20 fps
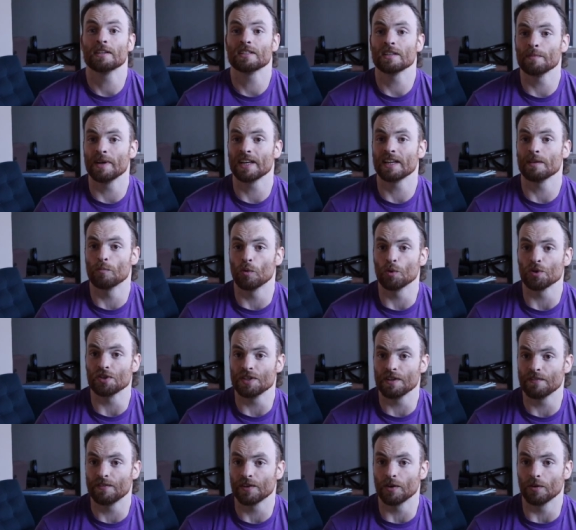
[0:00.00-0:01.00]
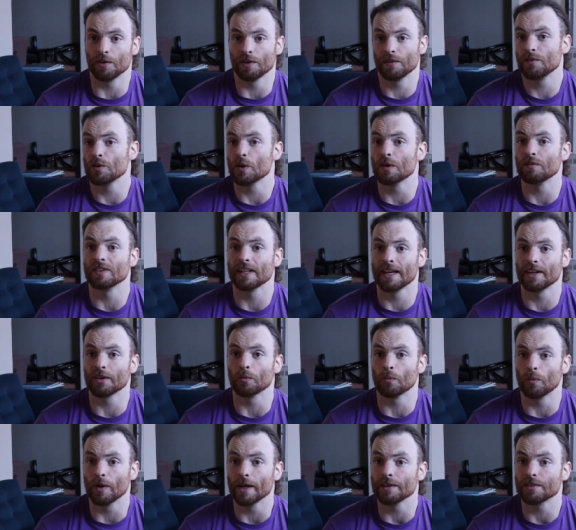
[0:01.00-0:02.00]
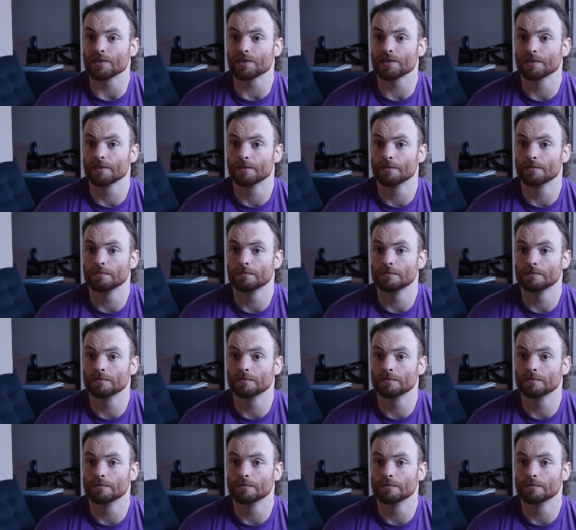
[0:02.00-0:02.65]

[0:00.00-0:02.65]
to make it more difficult if you have lighter weights.